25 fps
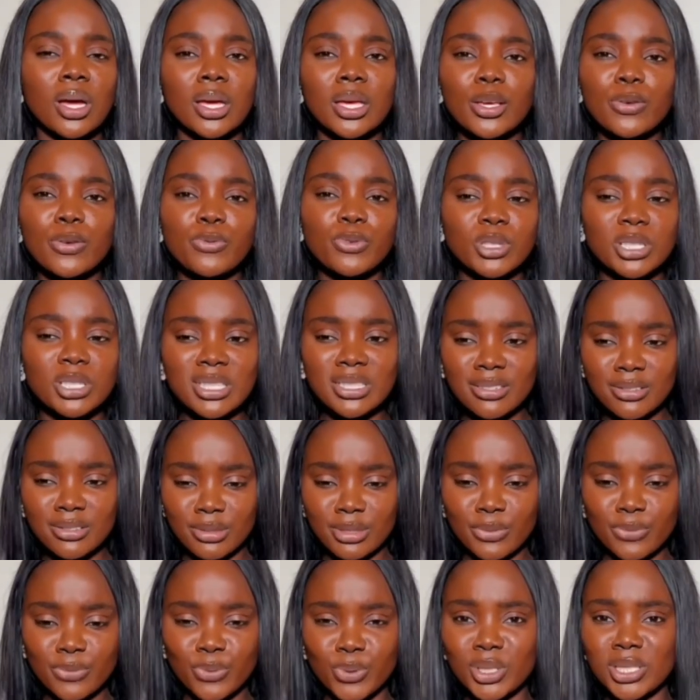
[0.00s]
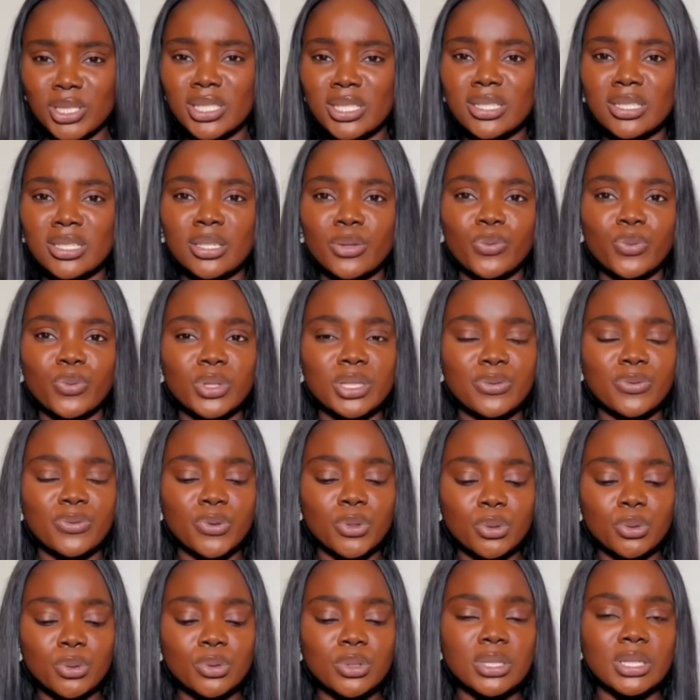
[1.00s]
if it
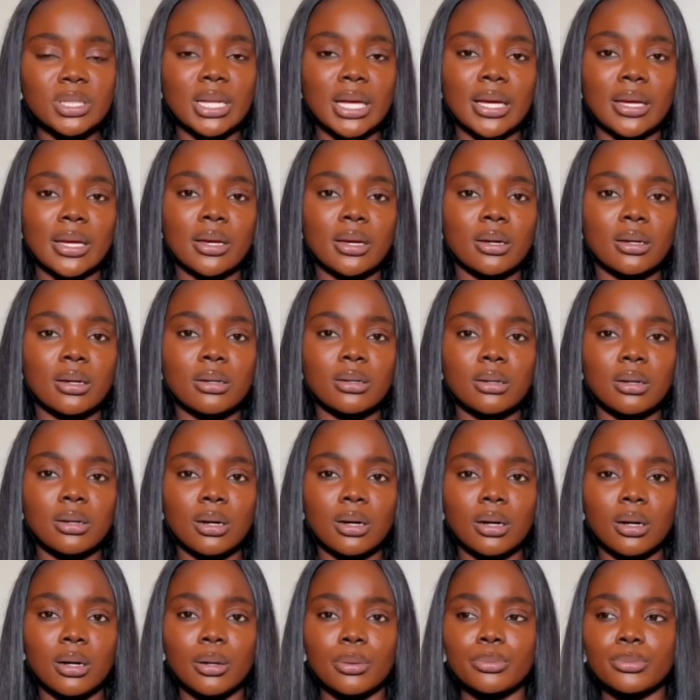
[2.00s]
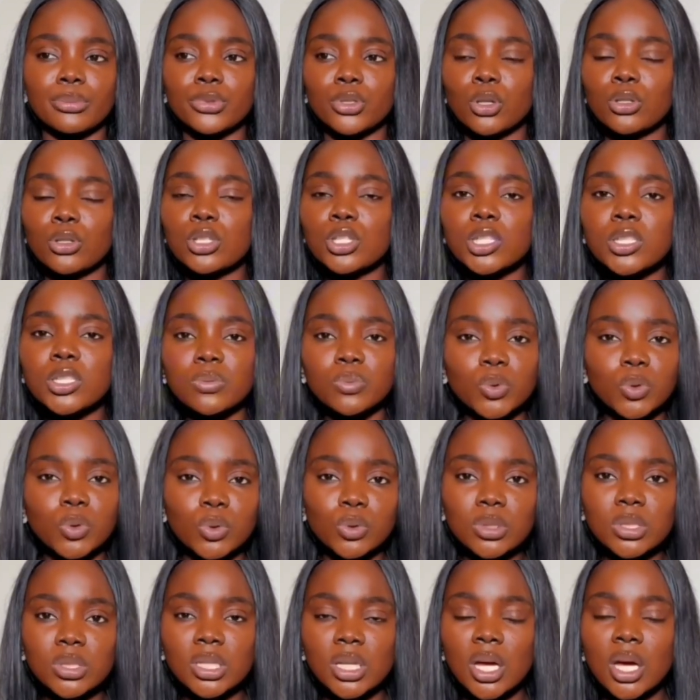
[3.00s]
feels like not
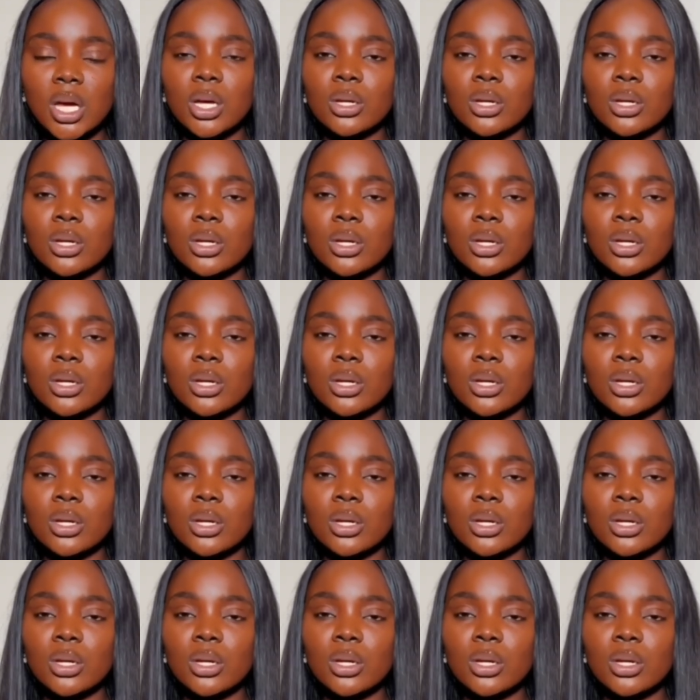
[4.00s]
smooth,